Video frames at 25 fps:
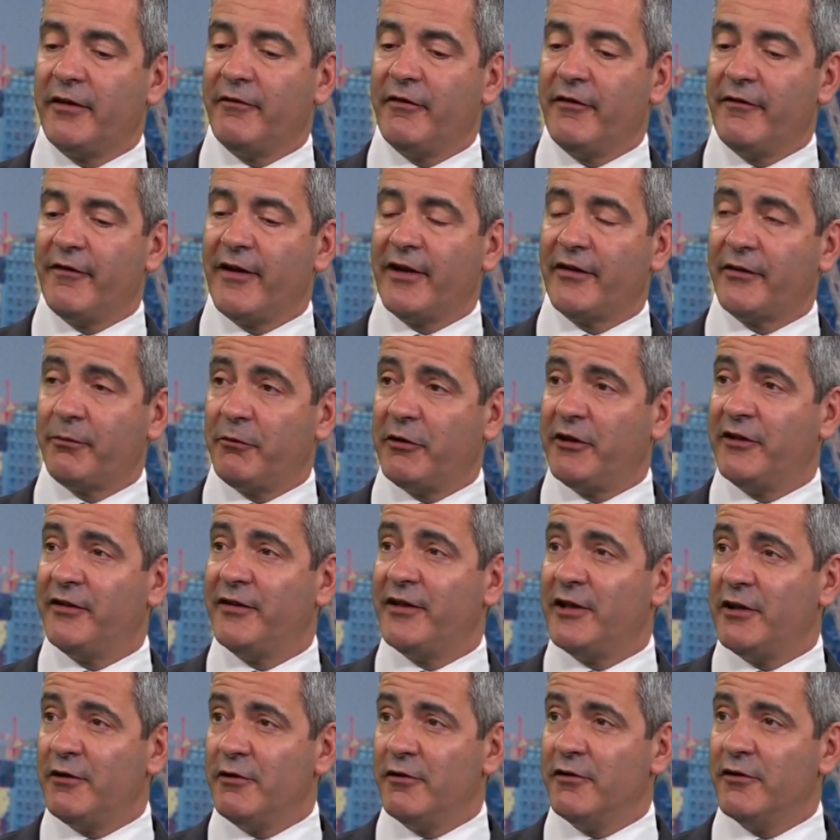of investment is
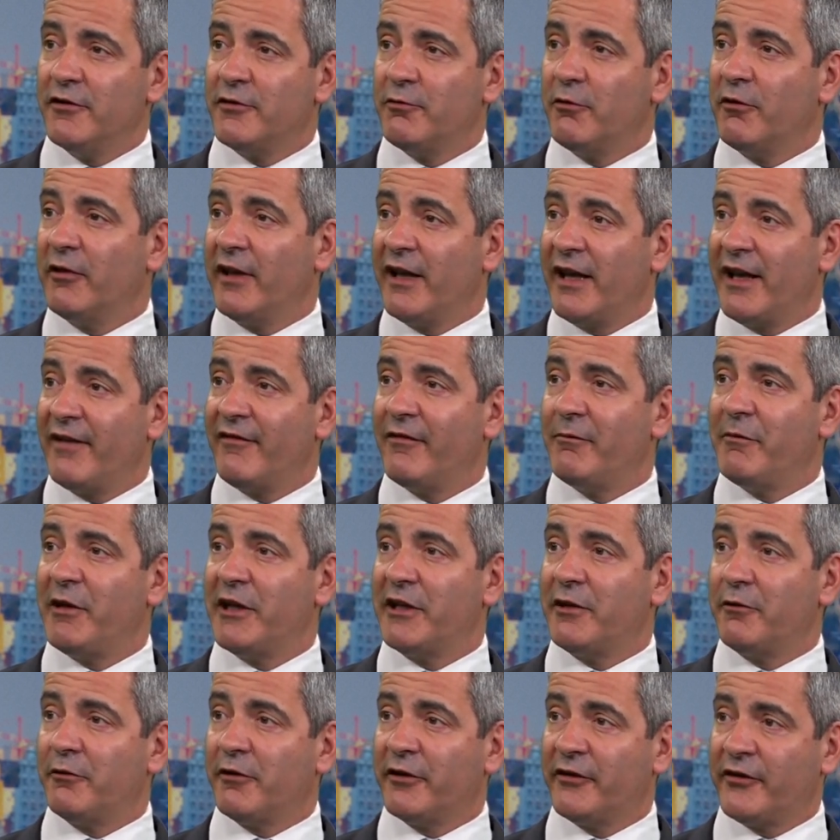huge. Will they ever
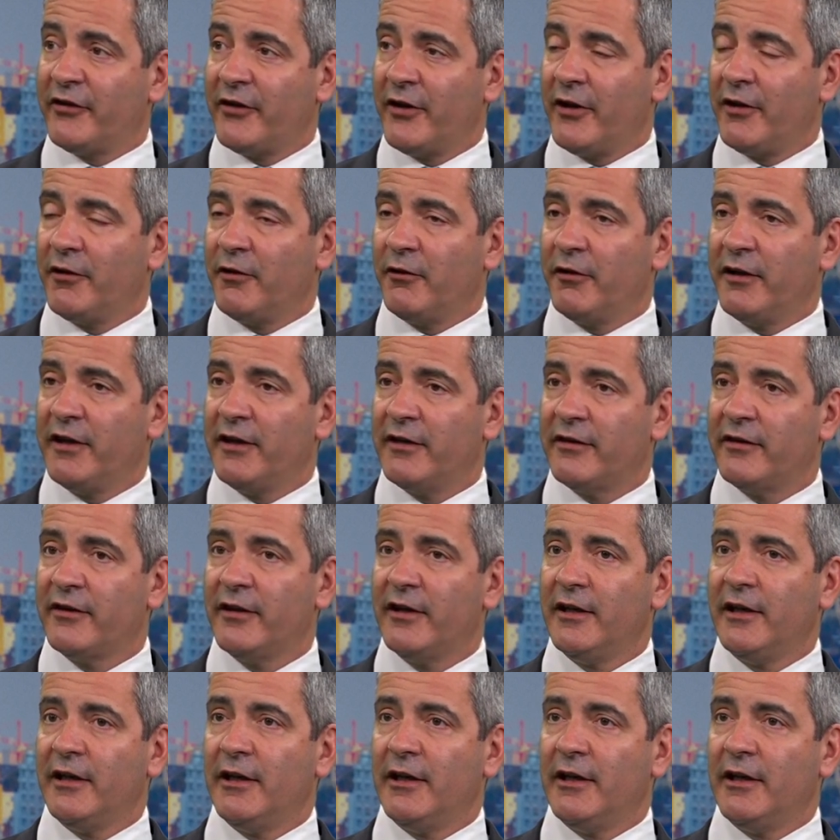make a return on it?